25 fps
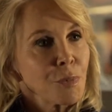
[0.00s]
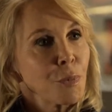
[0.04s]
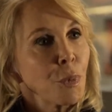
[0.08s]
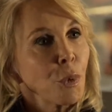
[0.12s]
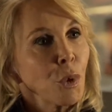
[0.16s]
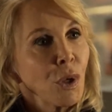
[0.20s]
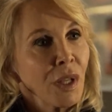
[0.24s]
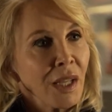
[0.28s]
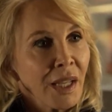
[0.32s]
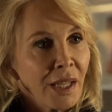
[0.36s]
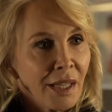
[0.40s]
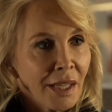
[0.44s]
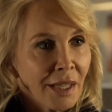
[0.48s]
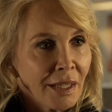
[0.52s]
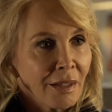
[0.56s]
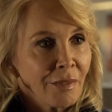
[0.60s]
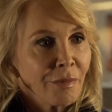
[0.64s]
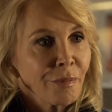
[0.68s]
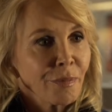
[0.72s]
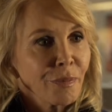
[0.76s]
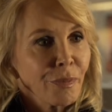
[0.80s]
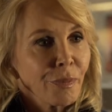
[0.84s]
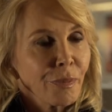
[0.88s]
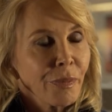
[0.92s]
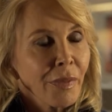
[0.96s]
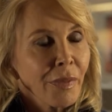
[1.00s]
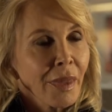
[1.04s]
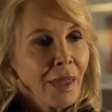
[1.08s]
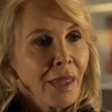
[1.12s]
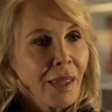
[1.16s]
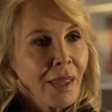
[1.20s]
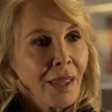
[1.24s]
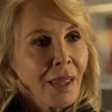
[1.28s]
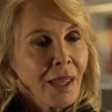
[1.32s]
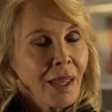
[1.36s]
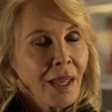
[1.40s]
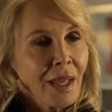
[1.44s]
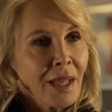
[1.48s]
bullying.
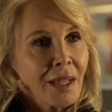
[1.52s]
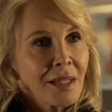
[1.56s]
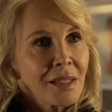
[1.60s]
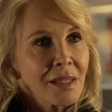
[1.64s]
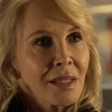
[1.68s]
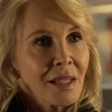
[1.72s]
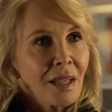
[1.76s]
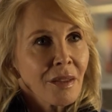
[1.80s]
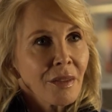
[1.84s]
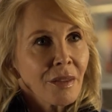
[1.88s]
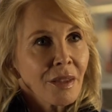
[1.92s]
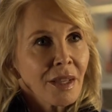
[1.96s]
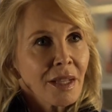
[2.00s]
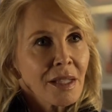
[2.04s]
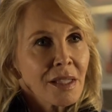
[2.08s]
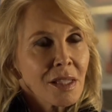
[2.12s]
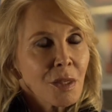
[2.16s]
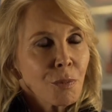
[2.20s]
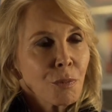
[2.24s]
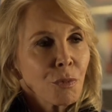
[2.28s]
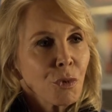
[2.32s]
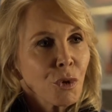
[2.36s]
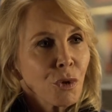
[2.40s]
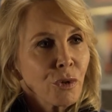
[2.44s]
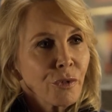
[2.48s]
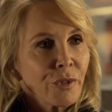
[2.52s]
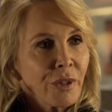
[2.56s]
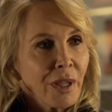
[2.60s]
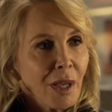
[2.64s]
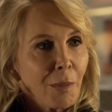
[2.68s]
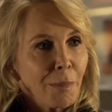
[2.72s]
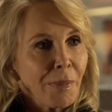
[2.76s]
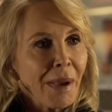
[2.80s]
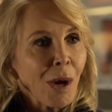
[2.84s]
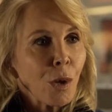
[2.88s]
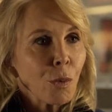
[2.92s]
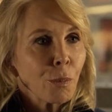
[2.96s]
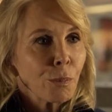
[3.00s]
Mm-hmm. It's a movie
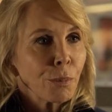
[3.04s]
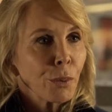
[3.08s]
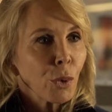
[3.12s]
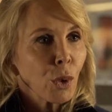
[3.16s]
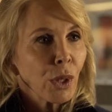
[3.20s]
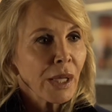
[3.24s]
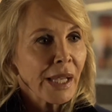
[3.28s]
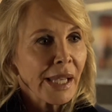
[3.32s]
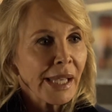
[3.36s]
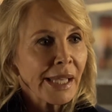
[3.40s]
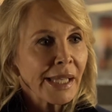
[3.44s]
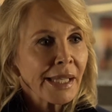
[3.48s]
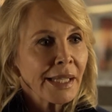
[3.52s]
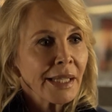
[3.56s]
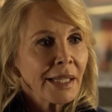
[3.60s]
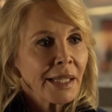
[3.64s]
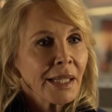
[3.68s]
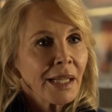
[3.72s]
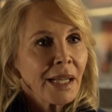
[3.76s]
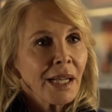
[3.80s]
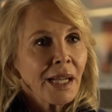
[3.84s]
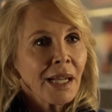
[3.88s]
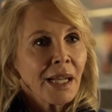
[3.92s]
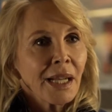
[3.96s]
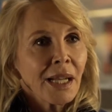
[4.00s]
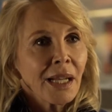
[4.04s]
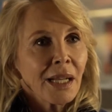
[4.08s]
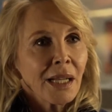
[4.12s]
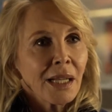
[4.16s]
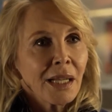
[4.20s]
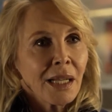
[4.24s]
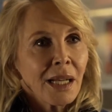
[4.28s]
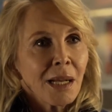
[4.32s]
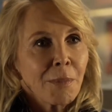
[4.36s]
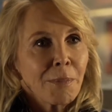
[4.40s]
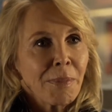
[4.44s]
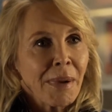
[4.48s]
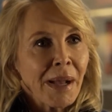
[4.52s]
about bullying,
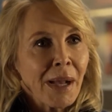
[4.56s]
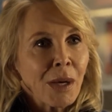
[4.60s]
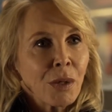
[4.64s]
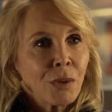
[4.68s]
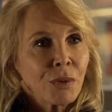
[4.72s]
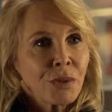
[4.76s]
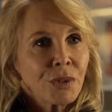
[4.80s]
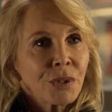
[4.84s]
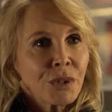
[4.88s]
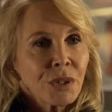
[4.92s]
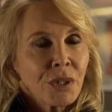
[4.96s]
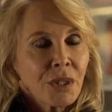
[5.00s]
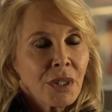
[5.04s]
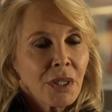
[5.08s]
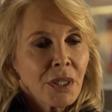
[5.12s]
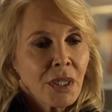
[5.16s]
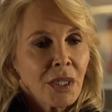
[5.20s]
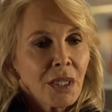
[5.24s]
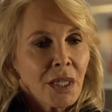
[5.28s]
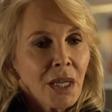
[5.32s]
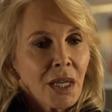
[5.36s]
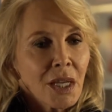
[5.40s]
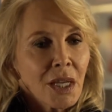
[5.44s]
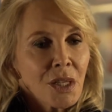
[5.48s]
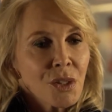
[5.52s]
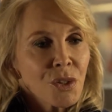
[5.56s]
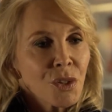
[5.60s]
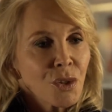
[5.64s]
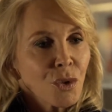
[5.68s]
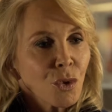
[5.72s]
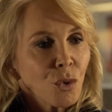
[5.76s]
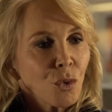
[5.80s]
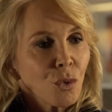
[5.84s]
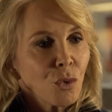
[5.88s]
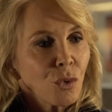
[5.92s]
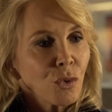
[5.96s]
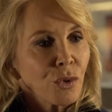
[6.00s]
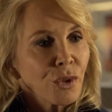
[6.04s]
about a
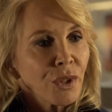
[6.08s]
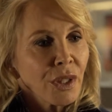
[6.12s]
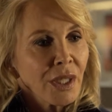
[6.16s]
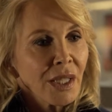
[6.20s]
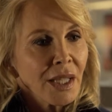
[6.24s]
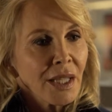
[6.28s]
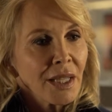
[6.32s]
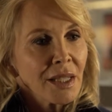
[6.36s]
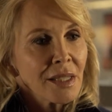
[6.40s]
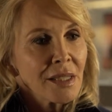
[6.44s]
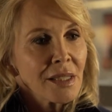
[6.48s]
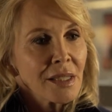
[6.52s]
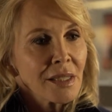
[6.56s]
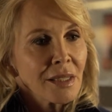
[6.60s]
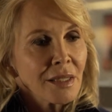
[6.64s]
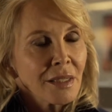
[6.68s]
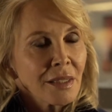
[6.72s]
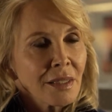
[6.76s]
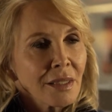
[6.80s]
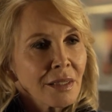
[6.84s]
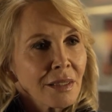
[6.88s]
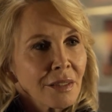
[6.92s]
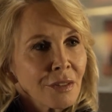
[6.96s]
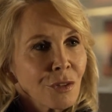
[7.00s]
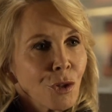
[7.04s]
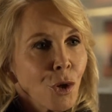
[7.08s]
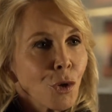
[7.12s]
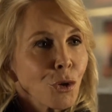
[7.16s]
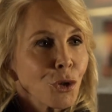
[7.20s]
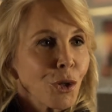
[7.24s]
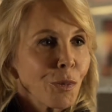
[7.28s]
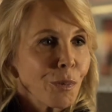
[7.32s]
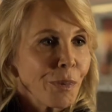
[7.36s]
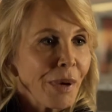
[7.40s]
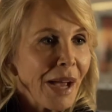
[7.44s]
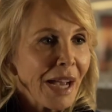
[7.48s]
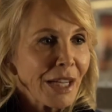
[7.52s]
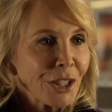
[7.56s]
school that is not
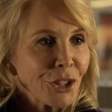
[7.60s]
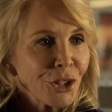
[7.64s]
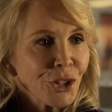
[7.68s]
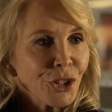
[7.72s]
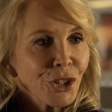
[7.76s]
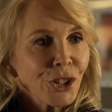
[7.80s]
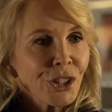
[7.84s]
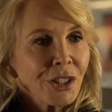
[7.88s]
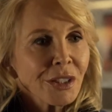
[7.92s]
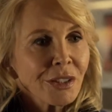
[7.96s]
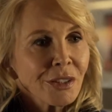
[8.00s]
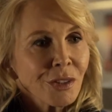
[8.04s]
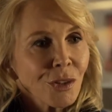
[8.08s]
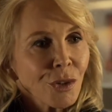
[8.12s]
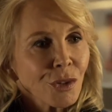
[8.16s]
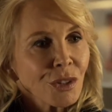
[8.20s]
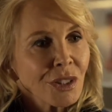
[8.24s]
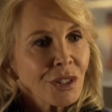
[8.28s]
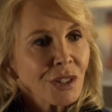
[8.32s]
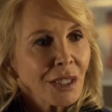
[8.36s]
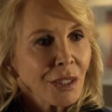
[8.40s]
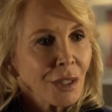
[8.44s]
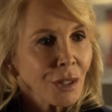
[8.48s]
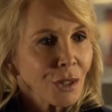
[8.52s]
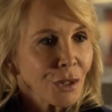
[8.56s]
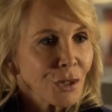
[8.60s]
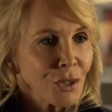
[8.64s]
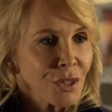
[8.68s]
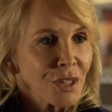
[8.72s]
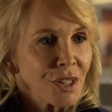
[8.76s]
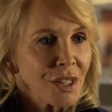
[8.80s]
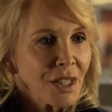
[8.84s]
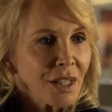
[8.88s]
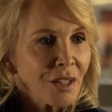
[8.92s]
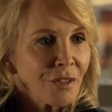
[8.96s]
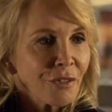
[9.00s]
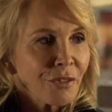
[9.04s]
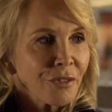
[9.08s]
compassionate, not
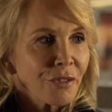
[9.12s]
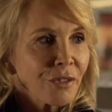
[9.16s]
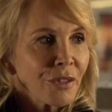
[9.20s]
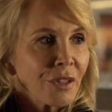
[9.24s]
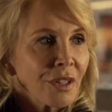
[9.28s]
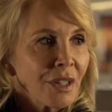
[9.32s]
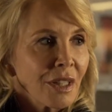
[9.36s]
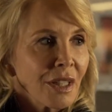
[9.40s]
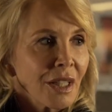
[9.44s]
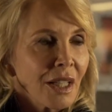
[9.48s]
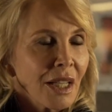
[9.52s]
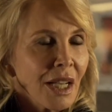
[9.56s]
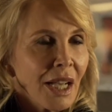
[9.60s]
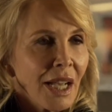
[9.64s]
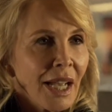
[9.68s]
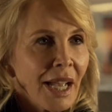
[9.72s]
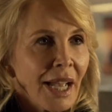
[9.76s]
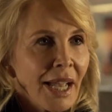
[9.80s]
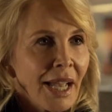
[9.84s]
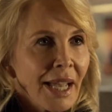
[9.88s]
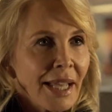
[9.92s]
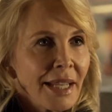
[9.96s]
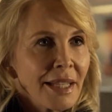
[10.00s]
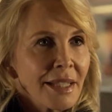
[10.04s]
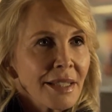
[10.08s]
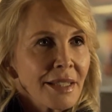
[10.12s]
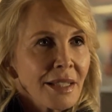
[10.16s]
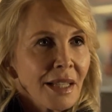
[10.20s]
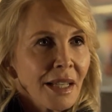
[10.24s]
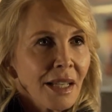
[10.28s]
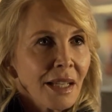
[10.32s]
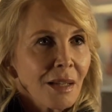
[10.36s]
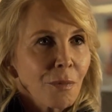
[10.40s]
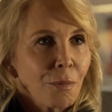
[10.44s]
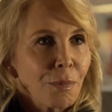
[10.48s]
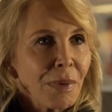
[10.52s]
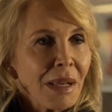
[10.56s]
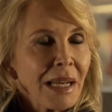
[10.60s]
inclusive, and
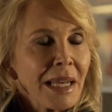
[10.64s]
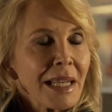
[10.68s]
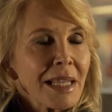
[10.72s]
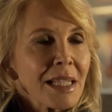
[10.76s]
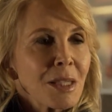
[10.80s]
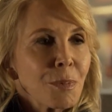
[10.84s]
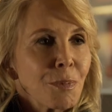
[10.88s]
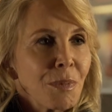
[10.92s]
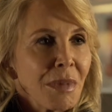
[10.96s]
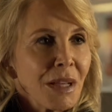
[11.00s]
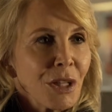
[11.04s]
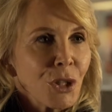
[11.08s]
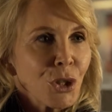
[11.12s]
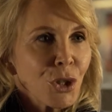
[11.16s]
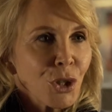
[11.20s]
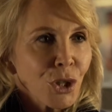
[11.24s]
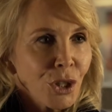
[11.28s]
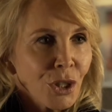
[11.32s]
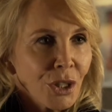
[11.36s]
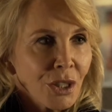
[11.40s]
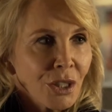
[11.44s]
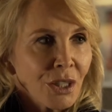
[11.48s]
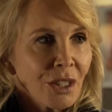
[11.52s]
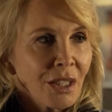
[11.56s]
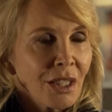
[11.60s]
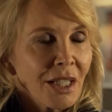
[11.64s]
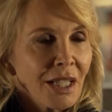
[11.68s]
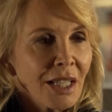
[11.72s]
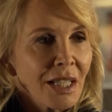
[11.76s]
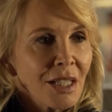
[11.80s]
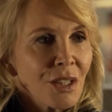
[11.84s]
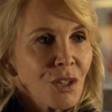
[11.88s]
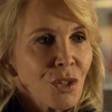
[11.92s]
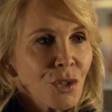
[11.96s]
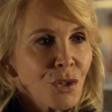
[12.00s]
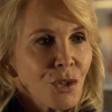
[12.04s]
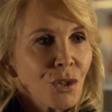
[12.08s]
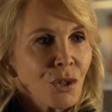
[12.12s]
Billy's mission
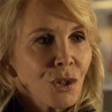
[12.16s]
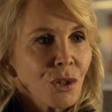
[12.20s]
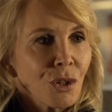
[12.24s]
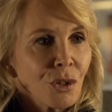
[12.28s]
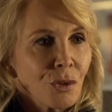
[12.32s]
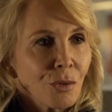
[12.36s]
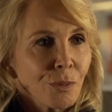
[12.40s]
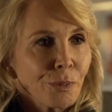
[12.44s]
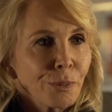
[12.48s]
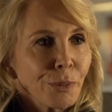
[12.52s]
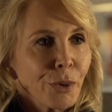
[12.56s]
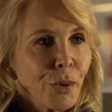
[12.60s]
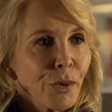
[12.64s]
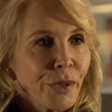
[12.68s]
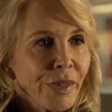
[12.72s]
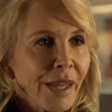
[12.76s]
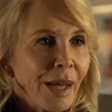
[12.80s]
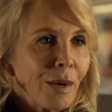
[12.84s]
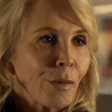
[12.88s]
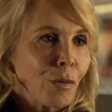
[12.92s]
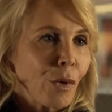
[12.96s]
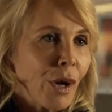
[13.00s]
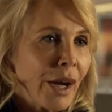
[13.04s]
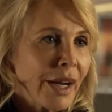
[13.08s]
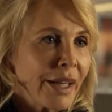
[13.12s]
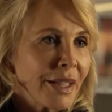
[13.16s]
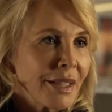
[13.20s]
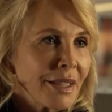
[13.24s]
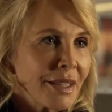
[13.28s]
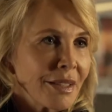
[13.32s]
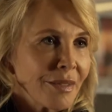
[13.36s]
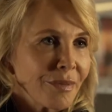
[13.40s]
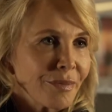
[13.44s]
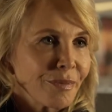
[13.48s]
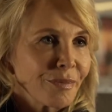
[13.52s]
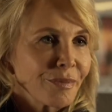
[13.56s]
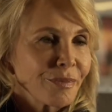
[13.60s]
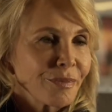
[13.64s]
is to put that right.